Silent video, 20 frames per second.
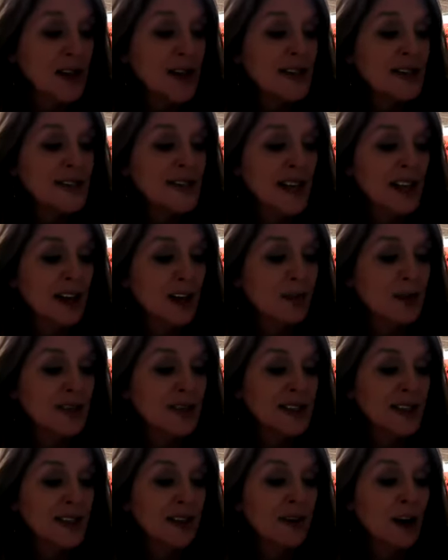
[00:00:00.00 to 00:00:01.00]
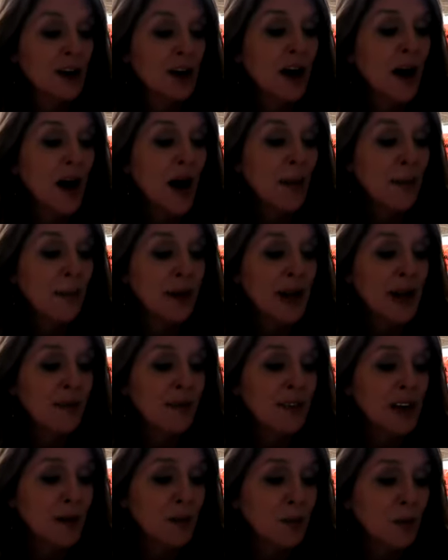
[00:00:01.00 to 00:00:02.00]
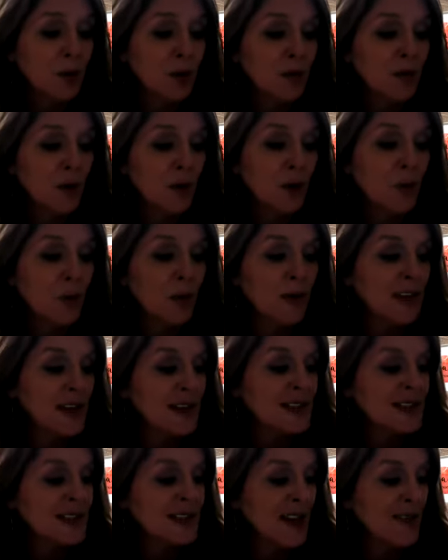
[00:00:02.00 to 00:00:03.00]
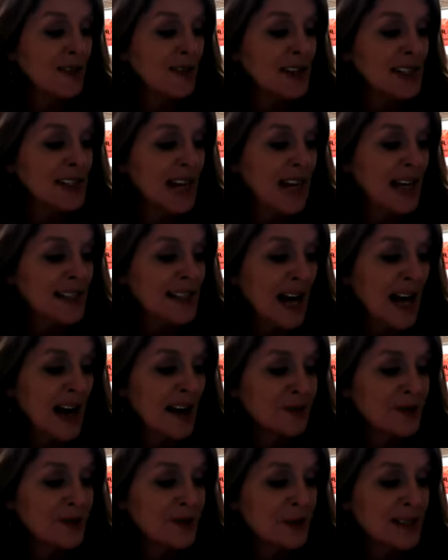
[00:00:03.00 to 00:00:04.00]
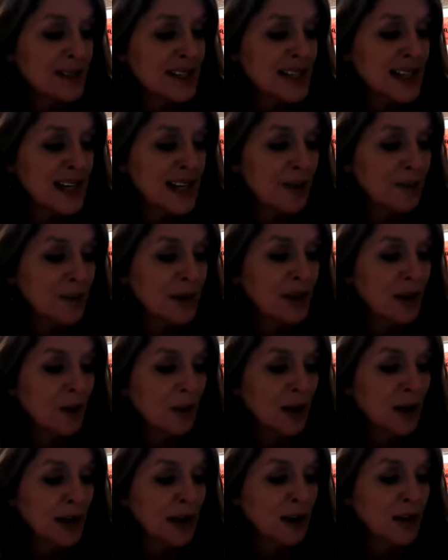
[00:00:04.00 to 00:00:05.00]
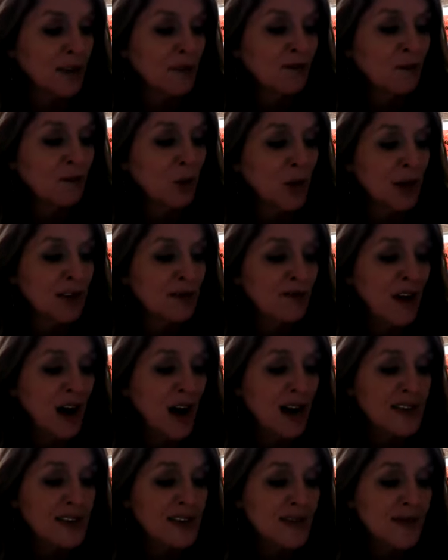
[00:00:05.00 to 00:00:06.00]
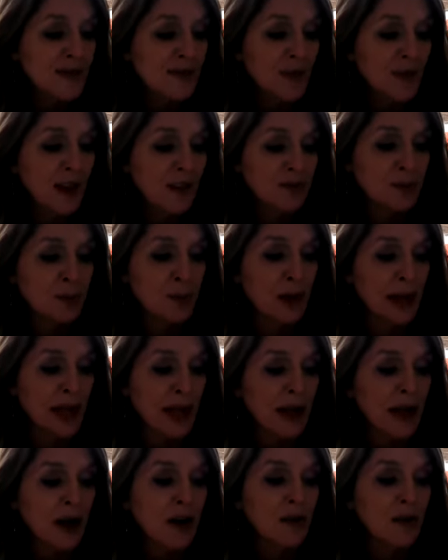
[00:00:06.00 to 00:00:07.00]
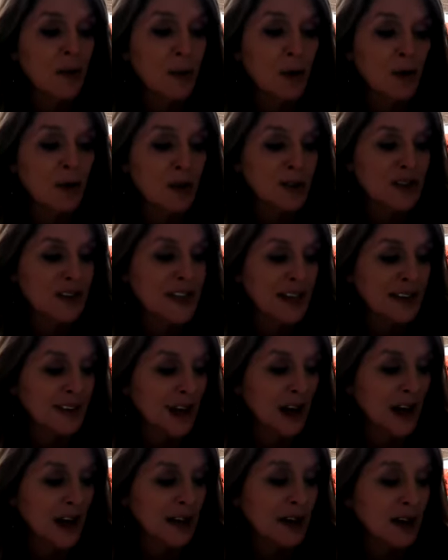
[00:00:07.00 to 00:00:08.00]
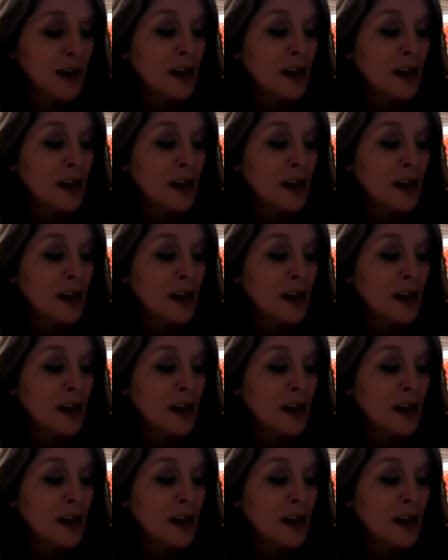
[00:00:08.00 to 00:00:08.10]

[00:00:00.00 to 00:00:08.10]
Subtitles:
Seller must deliver a copy of the approval within 7 days after receipt, but no later than 45 of left bank of approval deadline.